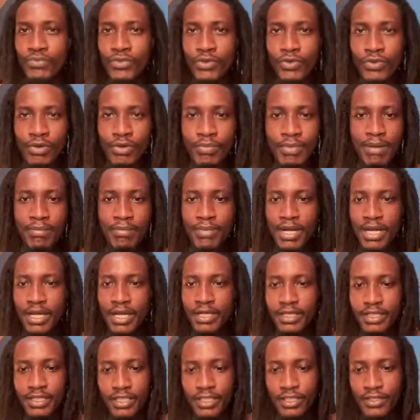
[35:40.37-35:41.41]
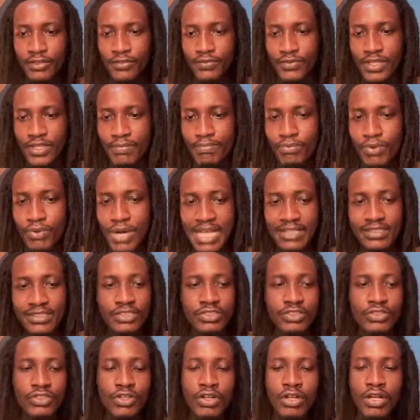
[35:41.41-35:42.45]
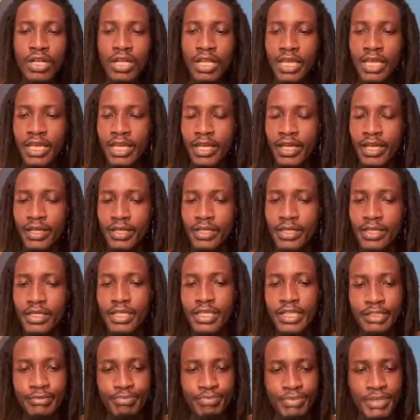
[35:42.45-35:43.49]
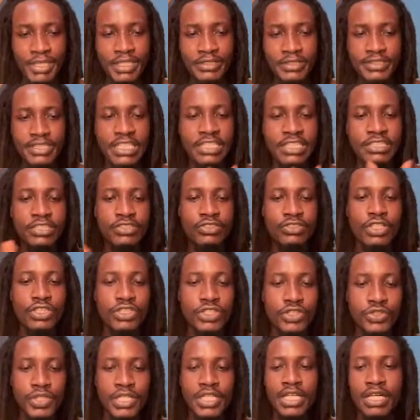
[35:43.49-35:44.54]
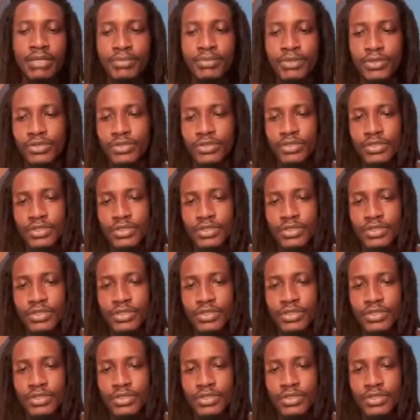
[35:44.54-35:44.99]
Remember, if the price is not clear, it means it is not tradable.